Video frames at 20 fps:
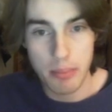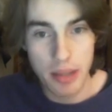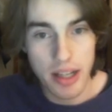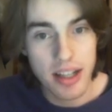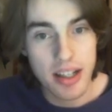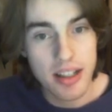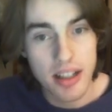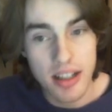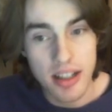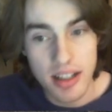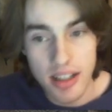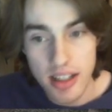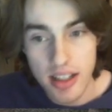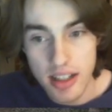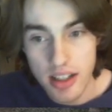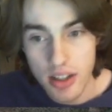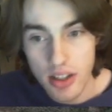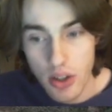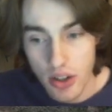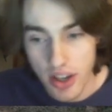black car
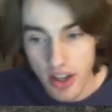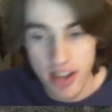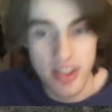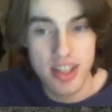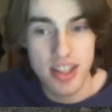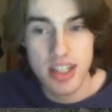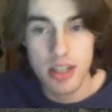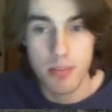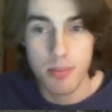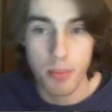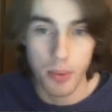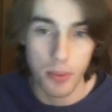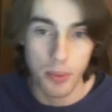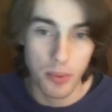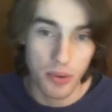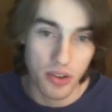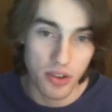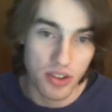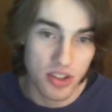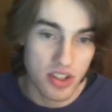here. Oh yeah, this is
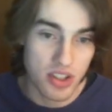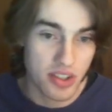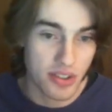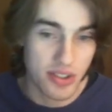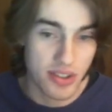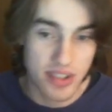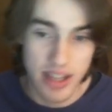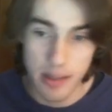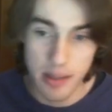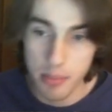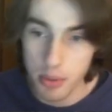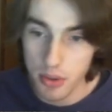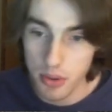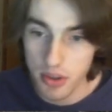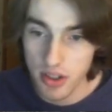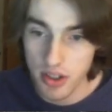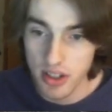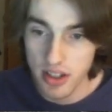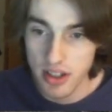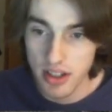Peru. Just looks like
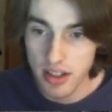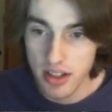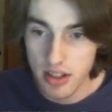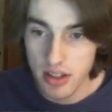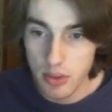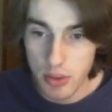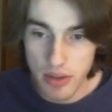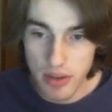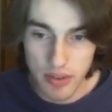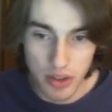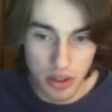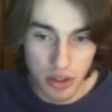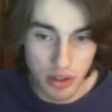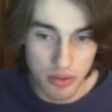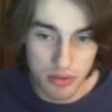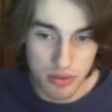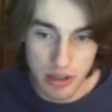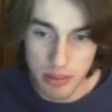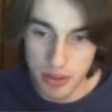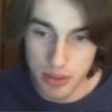Peru. We have a lot
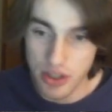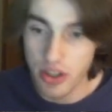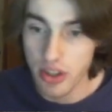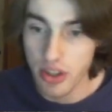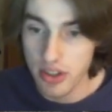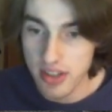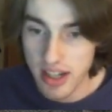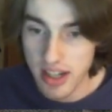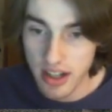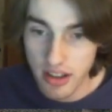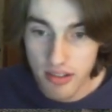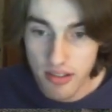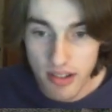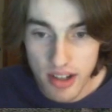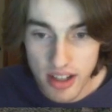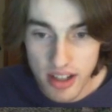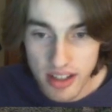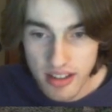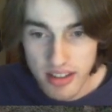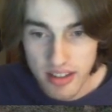of rubbish on the side of the
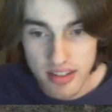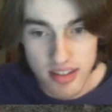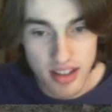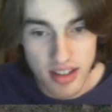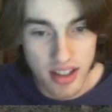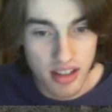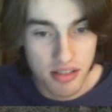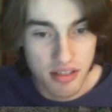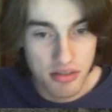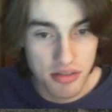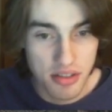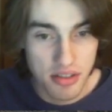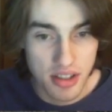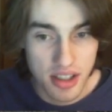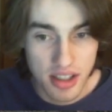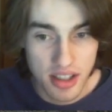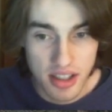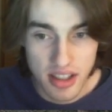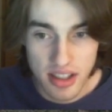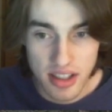road here. It's kind of
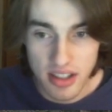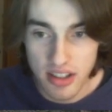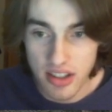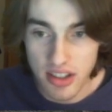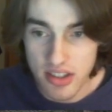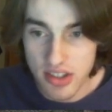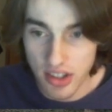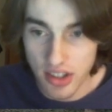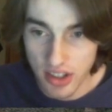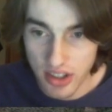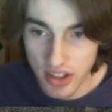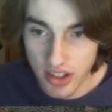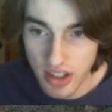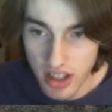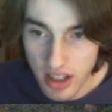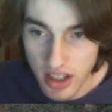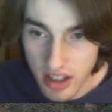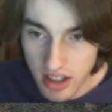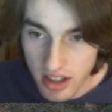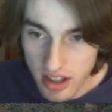not so good.
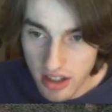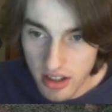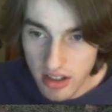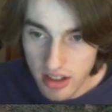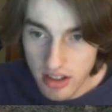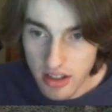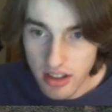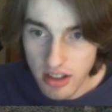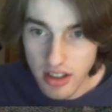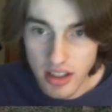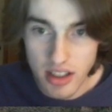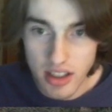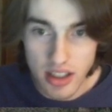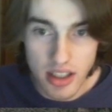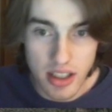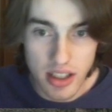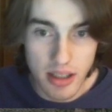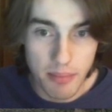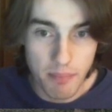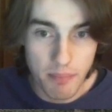
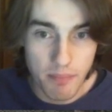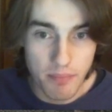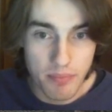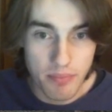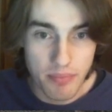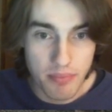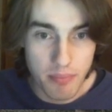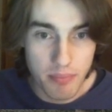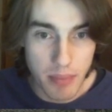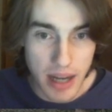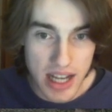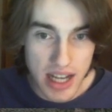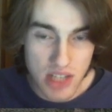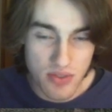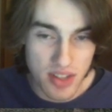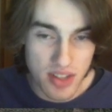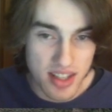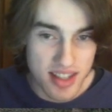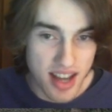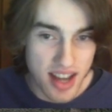But as
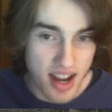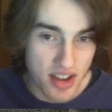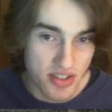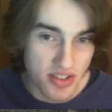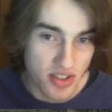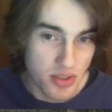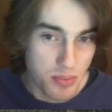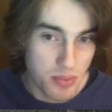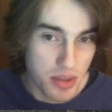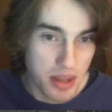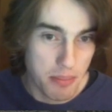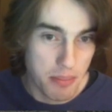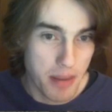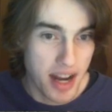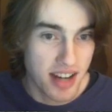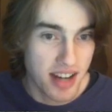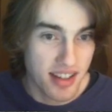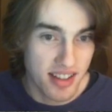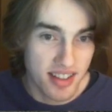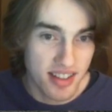for these houses with the
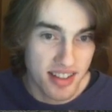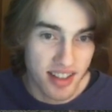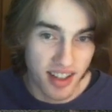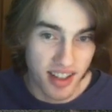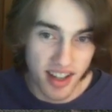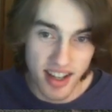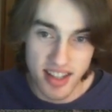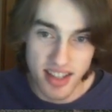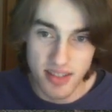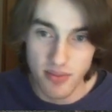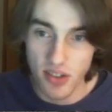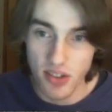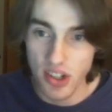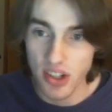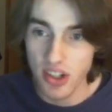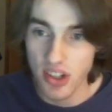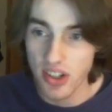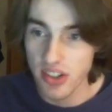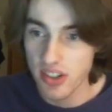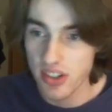painted sides and
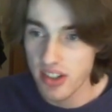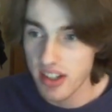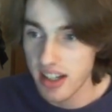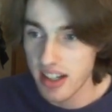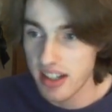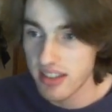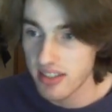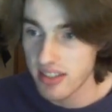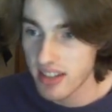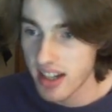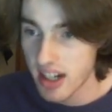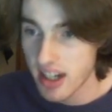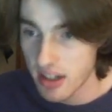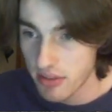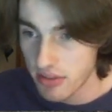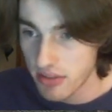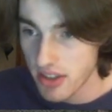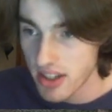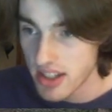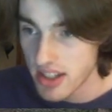whatnot, and kind of